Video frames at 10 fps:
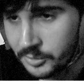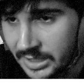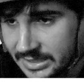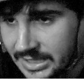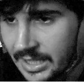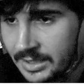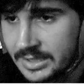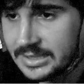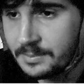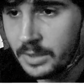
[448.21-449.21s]
green
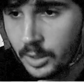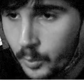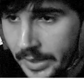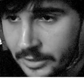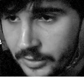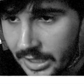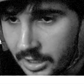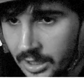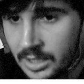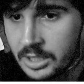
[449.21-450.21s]
Zionism, queer
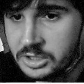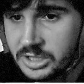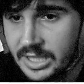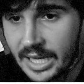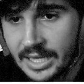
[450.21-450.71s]
ecology,